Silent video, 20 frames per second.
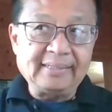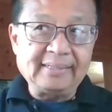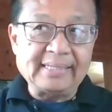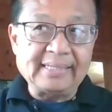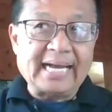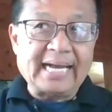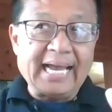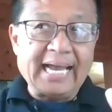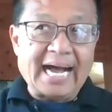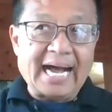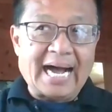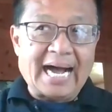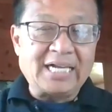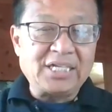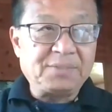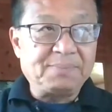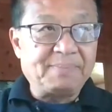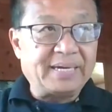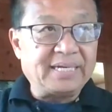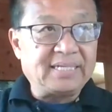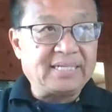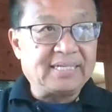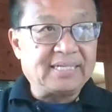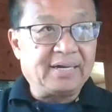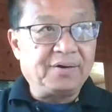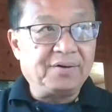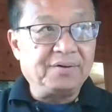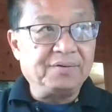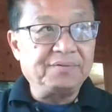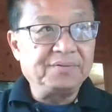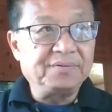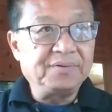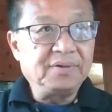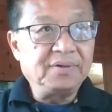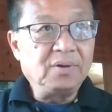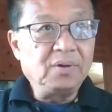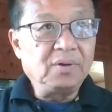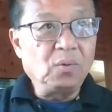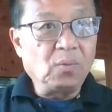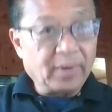that I asked myself
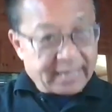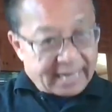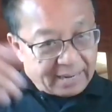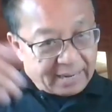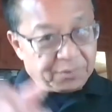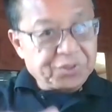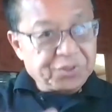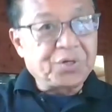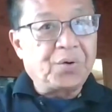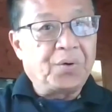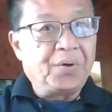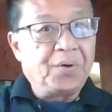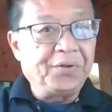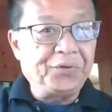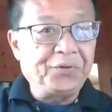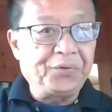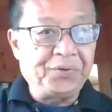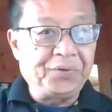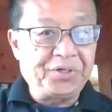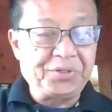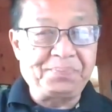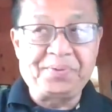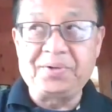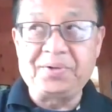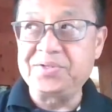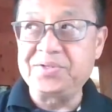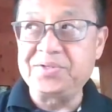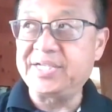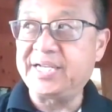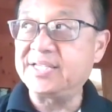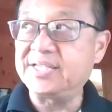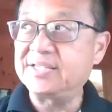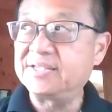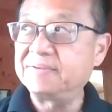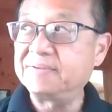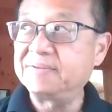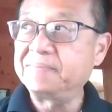when I was going through this process.